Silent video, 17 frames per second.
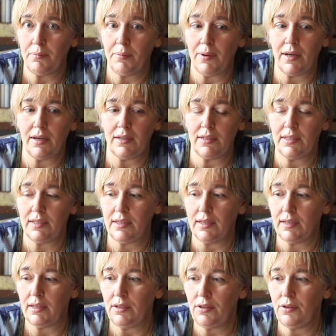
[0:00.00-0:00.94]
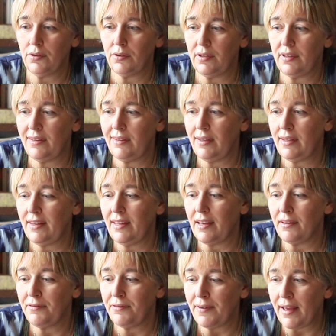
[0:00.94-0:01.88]
but you could see
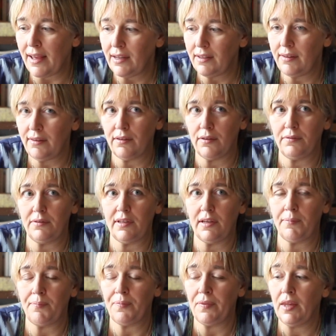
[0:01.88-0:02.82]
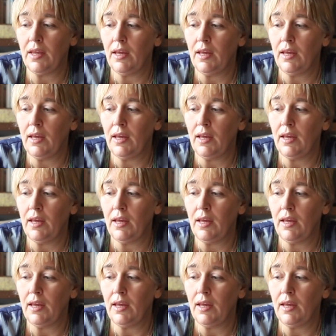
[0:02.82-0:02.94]
the effects of them